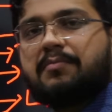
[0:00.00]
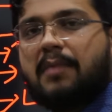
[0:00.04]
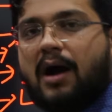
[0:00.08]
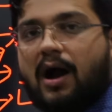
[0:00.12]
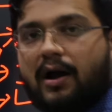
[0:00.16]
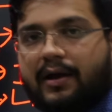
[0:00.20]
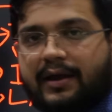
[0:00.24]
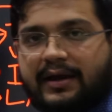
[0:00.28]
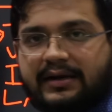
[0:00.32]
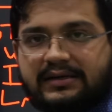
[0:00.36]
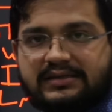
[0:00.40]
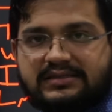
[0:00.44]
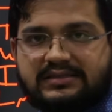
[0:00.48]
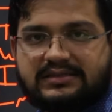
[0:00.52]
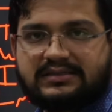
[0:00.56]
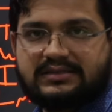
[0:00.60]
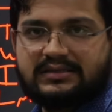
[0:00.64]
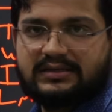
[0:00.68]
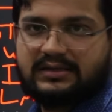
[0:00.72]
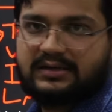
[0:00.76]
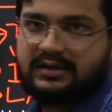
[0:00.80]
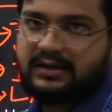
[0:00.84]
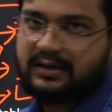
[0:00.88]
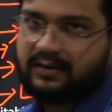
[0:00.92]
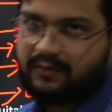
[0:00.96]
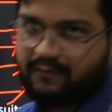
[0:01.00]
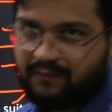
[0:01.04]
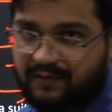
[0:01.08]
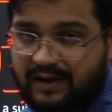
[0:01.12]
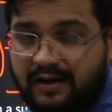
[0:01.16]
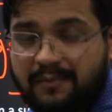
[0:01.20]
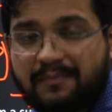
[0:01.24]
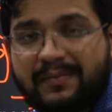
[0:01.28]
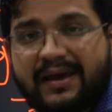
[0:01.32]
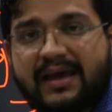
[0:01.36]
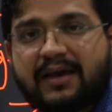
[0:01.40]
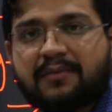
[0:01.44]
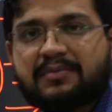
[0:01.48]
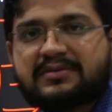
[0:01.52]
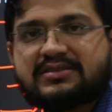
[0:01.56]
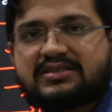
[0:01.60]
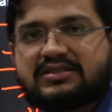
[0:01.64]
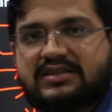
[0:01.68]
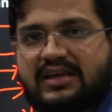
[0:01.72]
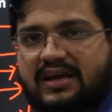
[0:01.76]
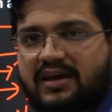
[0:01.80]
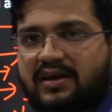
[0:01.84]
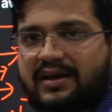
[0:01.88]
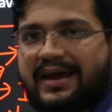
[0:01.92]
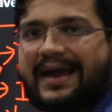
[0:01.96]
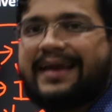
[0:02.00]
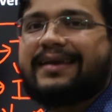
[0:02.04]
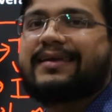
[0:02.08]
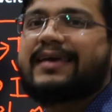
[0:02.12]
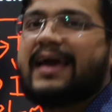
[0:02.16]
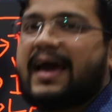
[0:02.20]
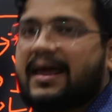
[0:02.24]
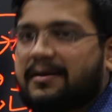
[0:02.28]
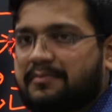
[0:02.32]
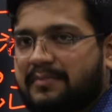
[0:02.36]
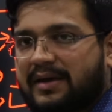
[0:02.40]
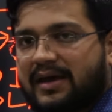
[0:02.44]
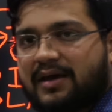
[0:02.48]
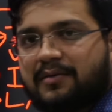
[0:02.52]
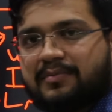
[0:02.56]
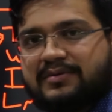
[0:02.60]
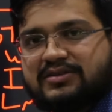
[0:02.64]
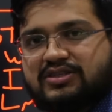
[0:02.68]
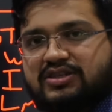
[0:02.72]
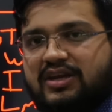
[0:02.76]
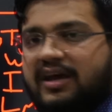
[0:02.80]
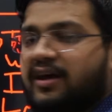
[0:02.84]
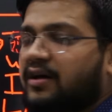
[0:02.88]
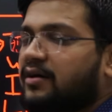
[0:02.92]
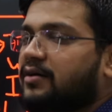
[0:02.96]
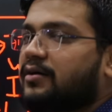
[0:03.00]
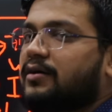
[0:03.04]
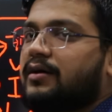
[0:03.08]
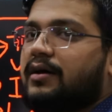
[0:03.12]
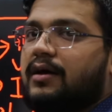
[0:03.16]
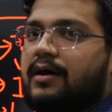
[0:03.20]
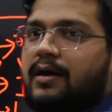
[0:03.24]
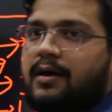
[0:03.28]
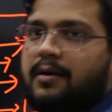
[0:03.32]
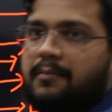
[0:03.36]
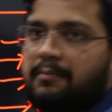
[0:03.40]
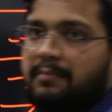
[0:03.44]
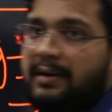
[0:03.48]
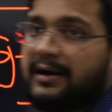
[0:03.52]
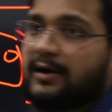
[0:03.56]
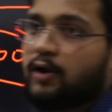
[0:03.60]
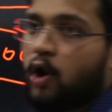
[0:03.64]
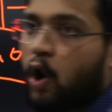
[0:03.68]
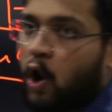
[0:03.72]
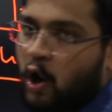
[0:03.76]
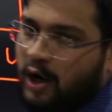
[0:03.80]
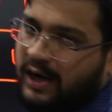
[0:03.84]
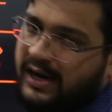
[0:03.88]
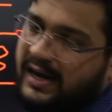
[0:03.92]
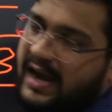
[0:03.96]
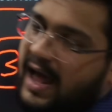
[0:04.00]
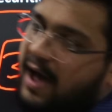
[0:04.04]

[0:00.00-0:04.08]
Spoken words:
markets will make mistake and can make mistake, but on an